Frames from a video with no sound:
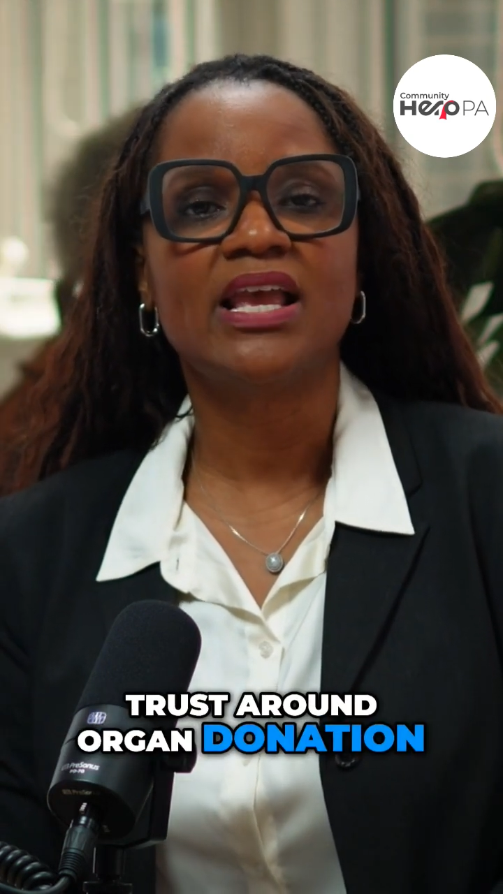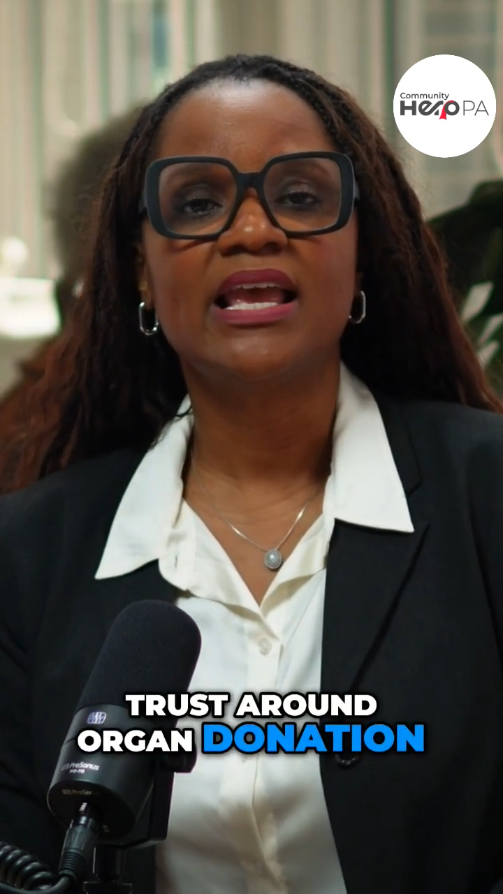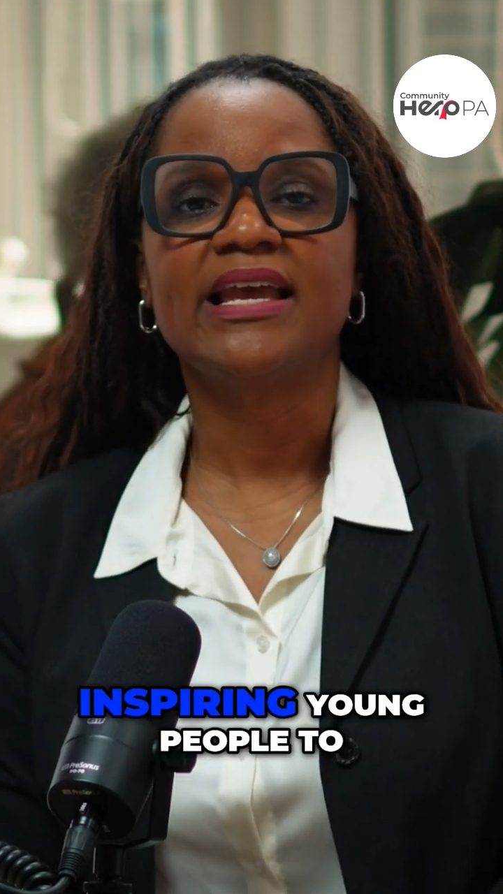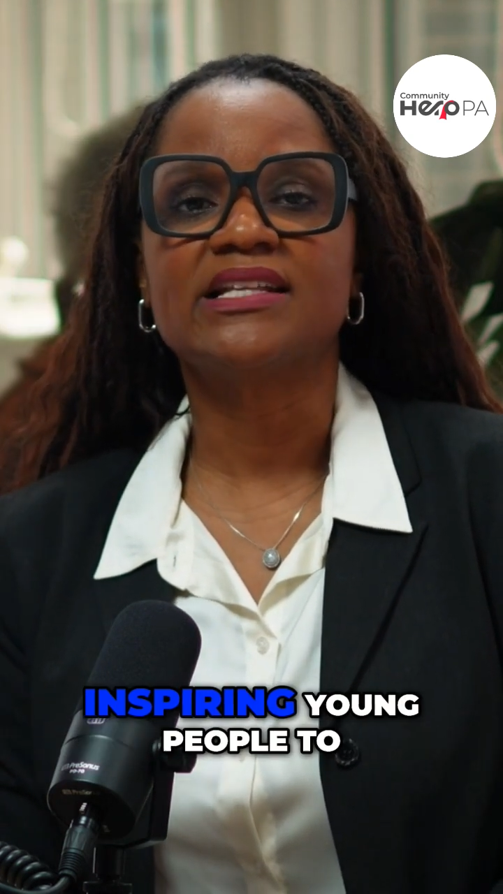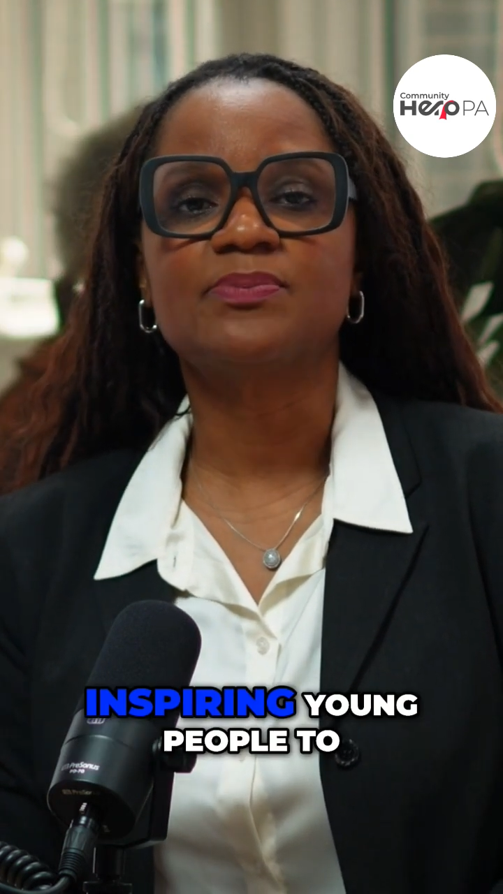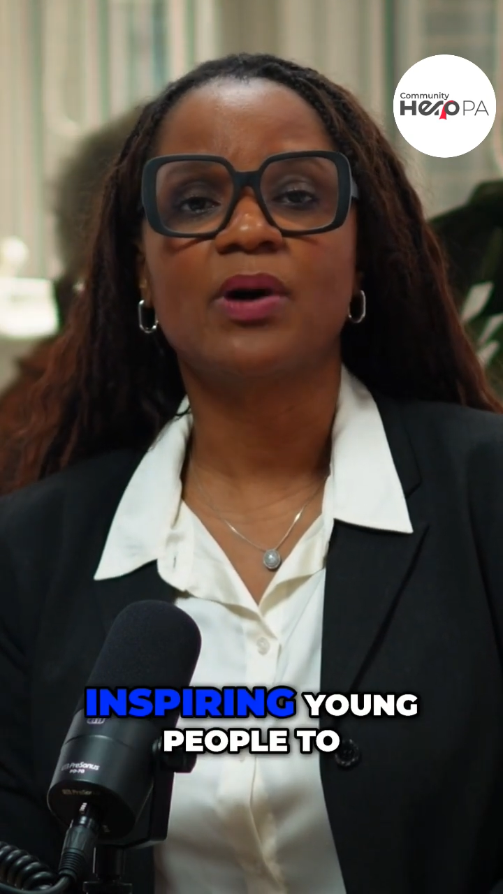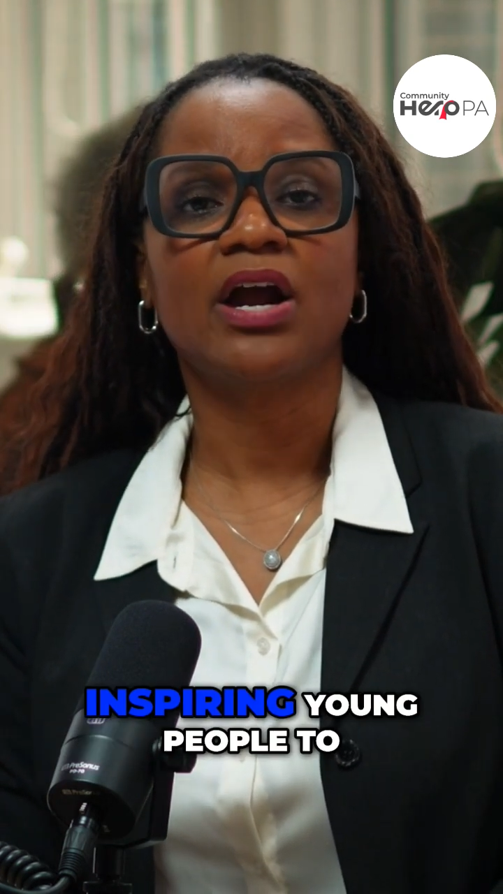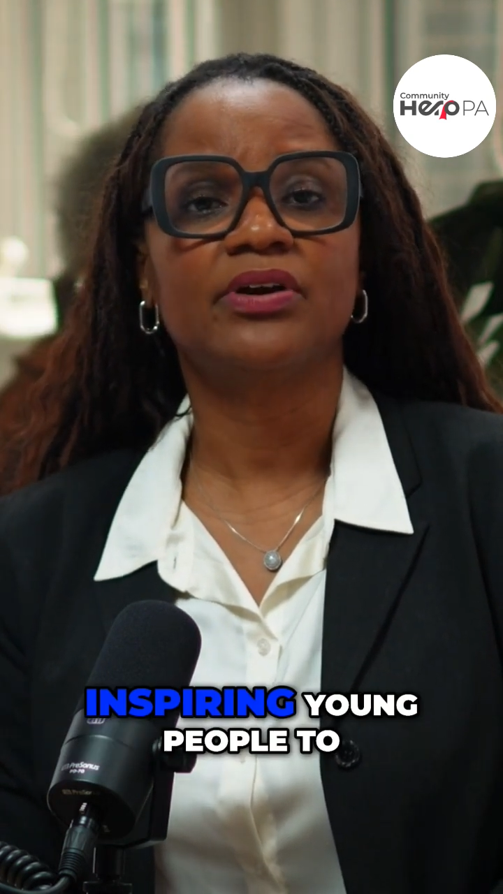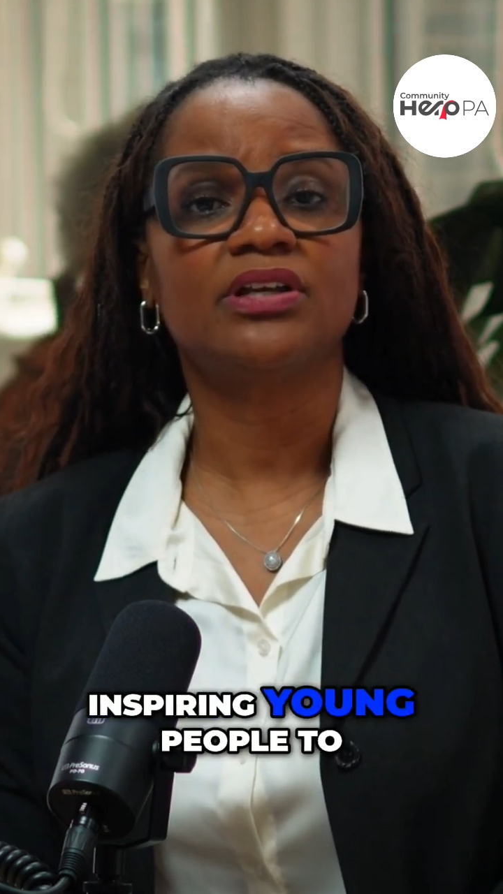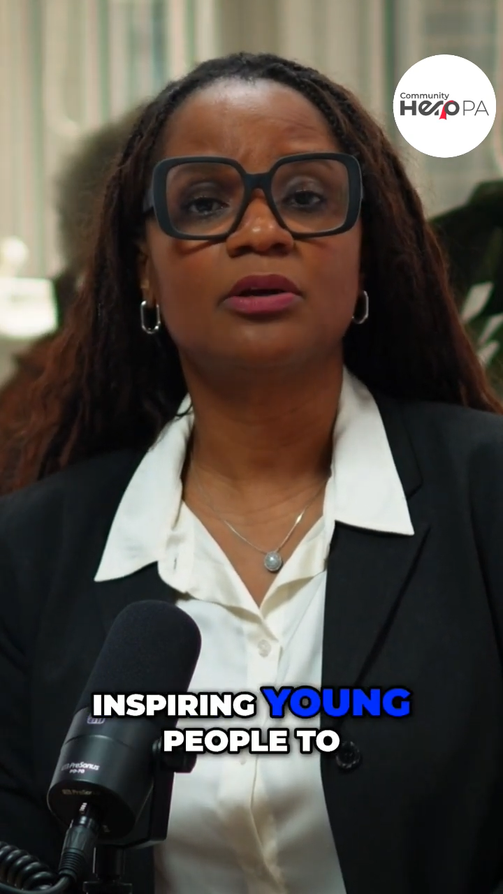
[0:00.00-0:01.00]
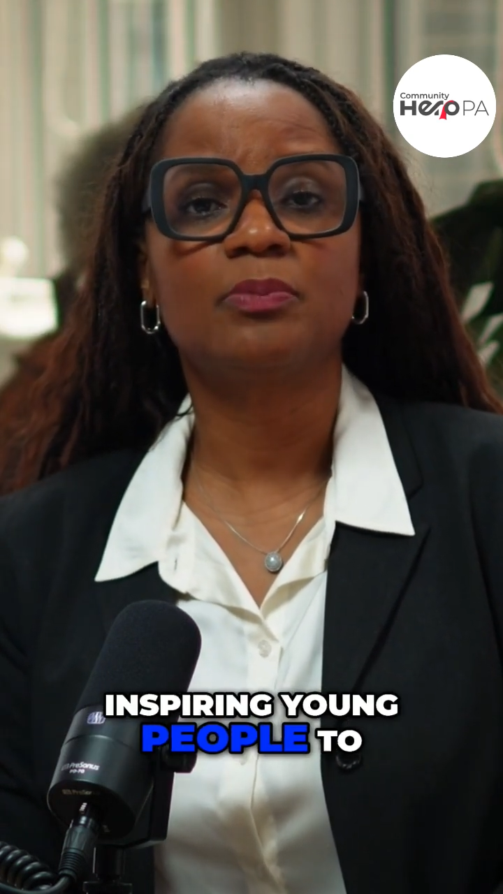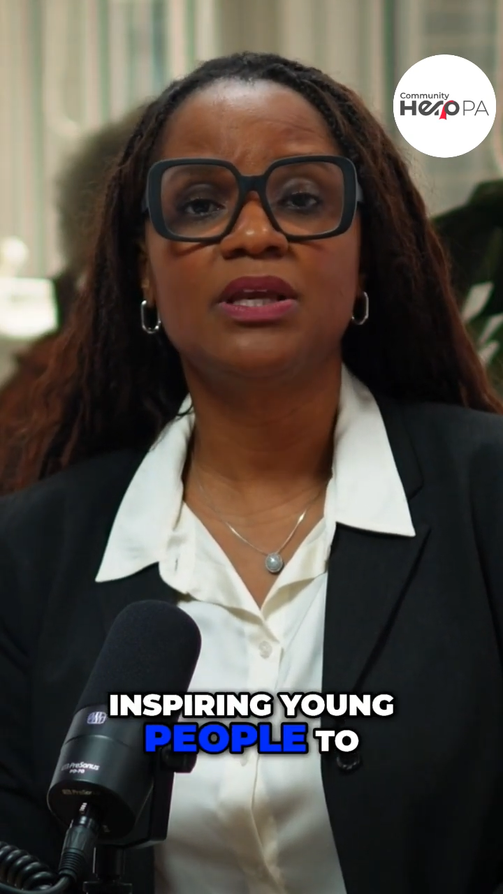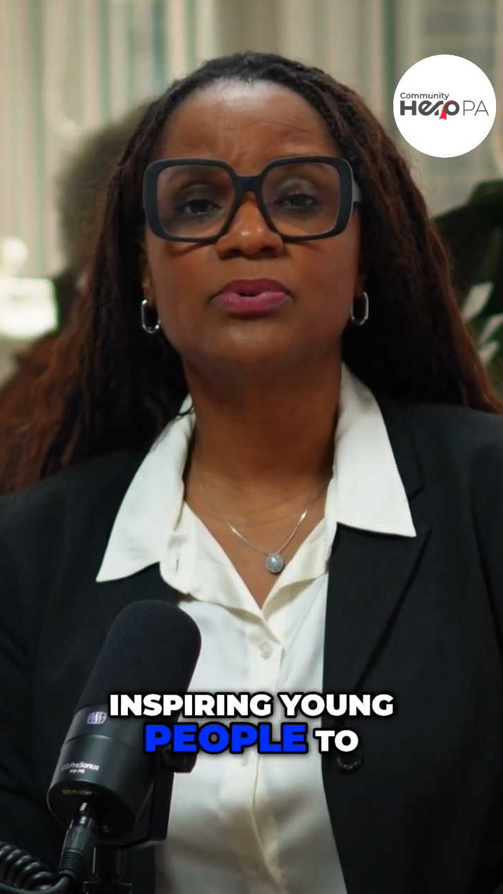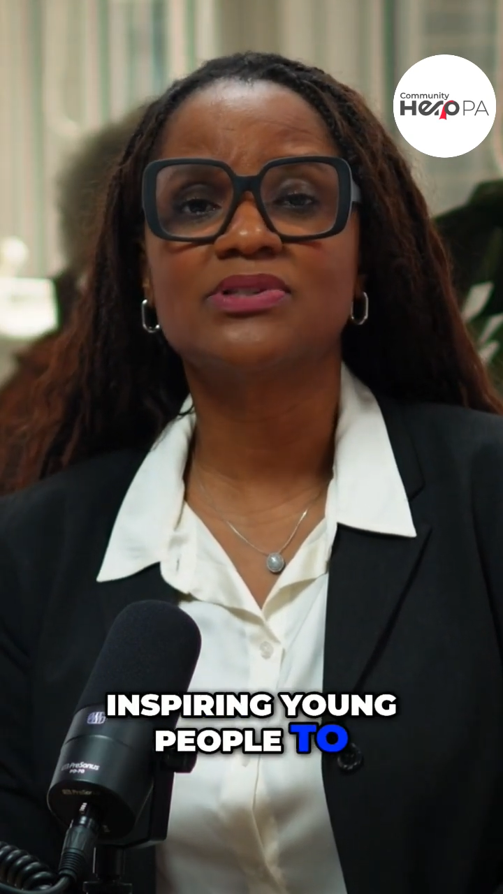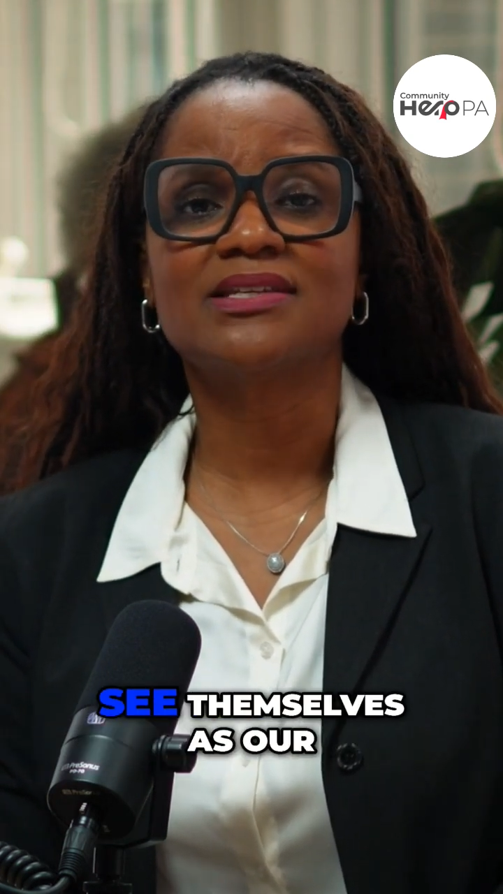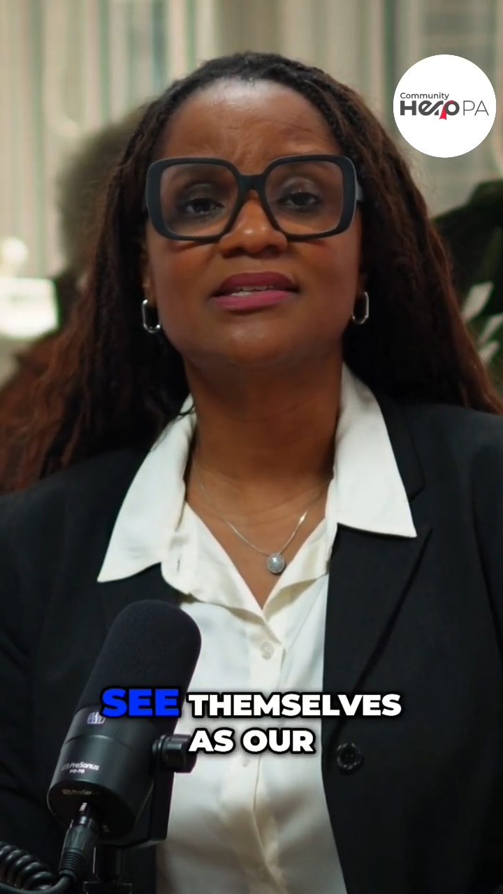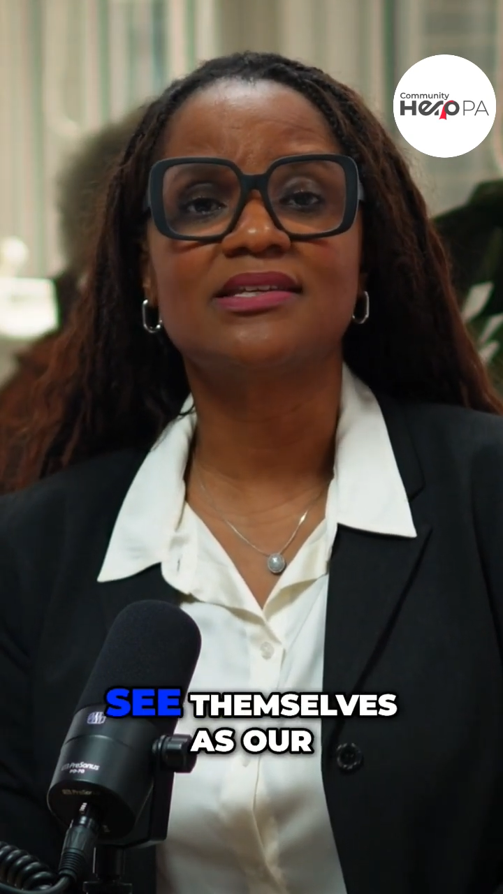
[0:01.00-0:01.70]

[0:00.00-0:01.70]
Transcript: inspiring young people to see